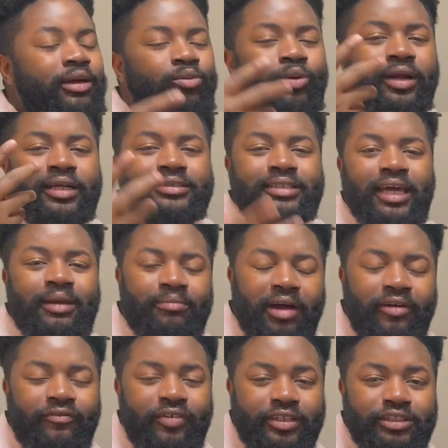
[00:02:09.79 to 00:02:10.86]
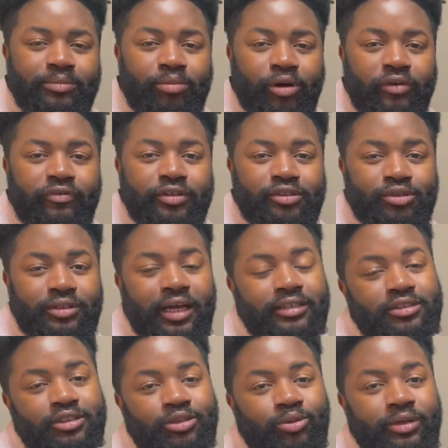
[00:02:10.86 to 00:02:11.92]
what is in my vision board for
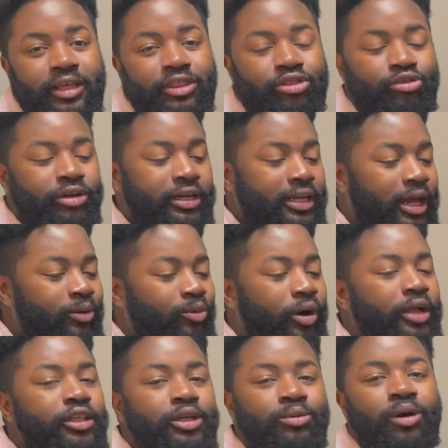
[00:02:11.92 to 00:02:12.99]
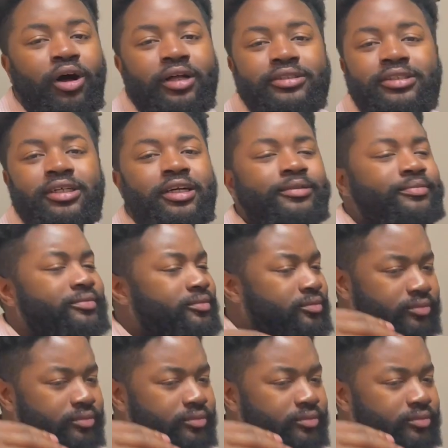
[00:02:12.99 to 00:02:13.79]
2023. And I want you all to